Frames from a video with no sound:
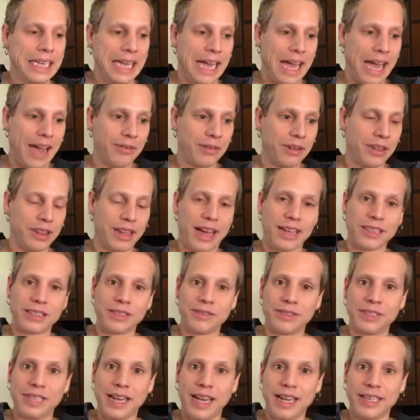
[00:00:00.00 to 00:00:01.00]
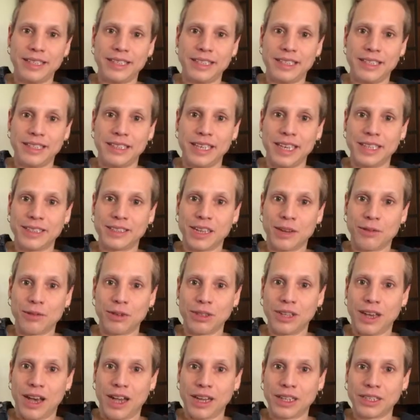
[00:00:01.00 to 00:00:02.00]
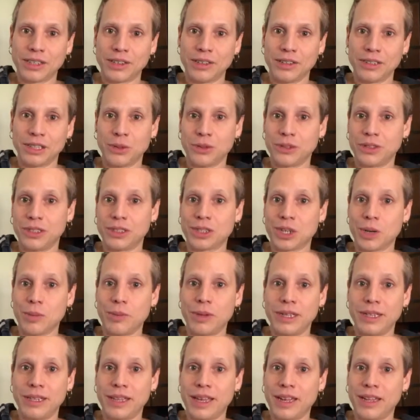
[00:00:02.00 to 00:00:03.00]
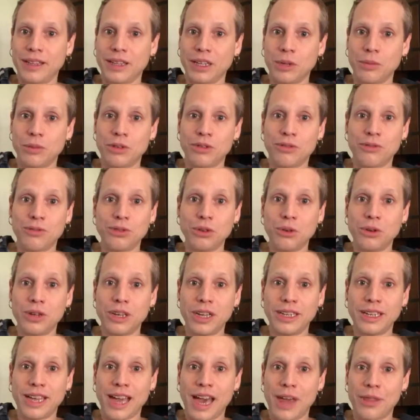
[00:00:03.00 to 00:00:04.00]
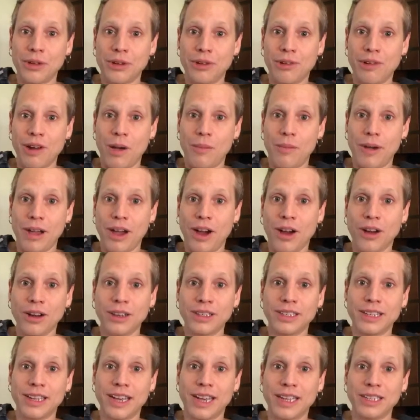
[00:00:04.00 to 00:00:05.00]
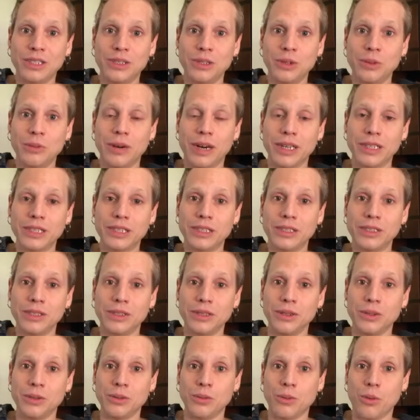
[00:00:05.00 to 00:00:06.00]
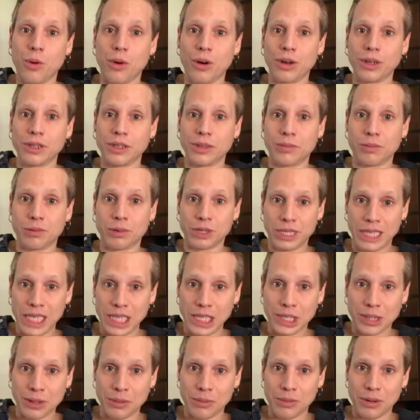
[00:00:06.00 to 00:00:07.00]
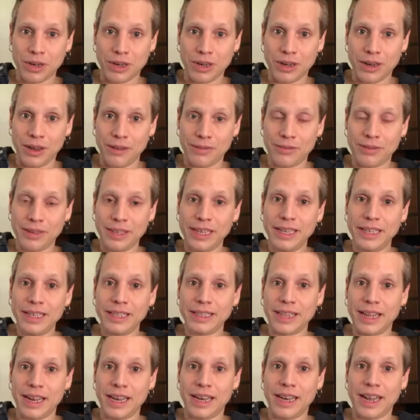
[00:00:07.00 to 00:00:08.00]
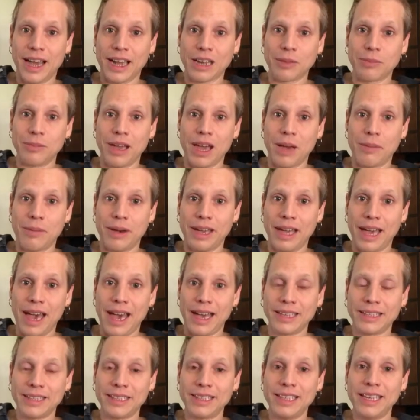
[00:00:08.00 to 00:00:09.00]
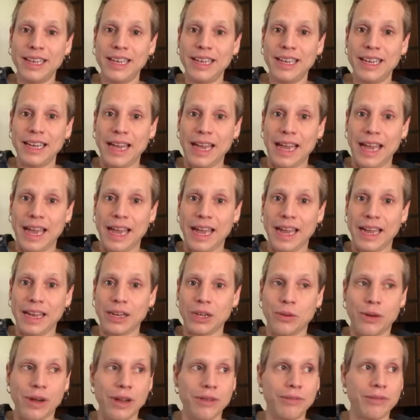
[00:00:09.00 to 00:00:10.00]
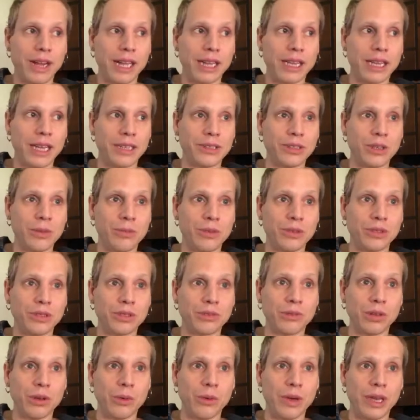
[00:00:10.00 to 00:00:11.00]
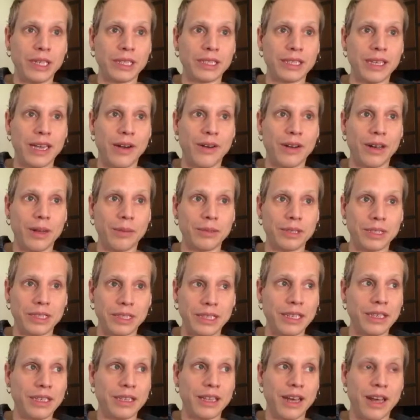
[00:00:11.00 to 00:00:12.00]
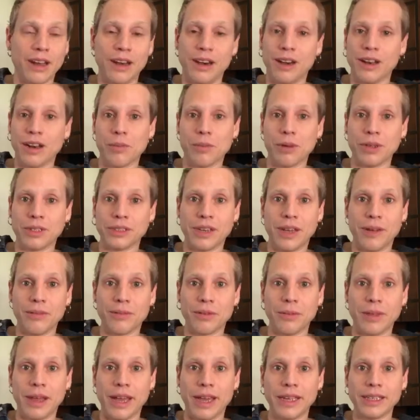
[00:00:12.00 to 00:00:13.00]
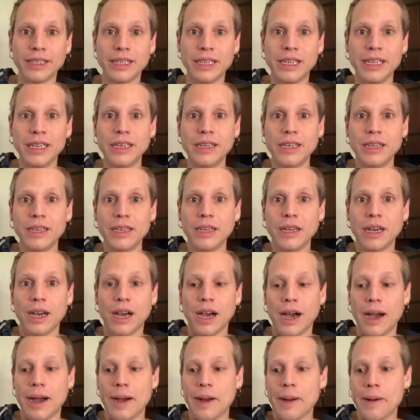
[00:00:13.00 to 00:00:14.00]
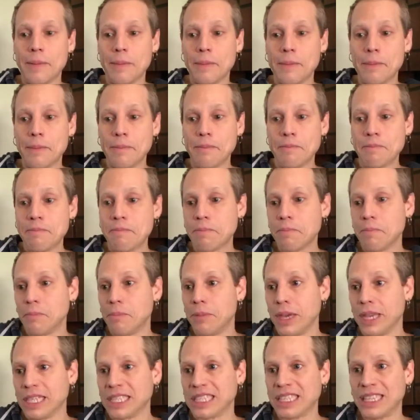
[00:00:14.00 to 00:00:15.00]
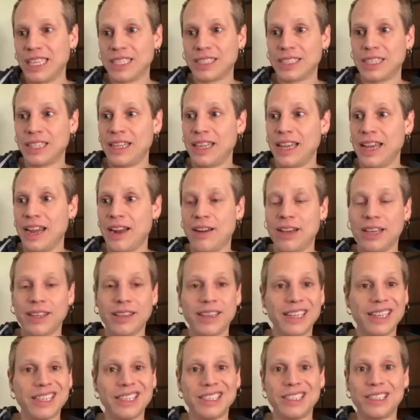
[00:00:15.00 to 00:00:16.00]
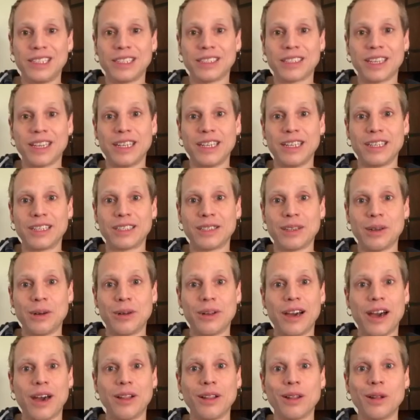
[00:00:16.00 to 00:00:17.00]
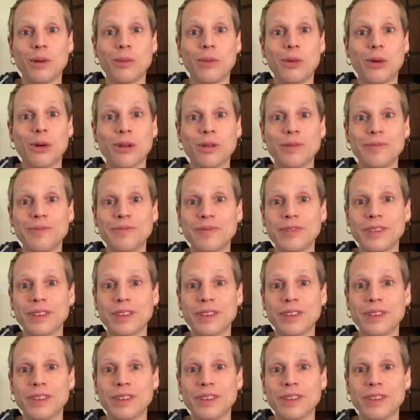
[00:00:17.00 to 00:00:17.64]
After lots of tests and seeing several doctors, it was determined that a little bit of fluid had gathered around my heart, not too much to warrant a procedure, but enough that it knocked me on my ass. And quite frankly, it's almost 3 weeks now, and I'm still not 100% from that. Biggest lesson there, I think, is just I need to slow down a little more.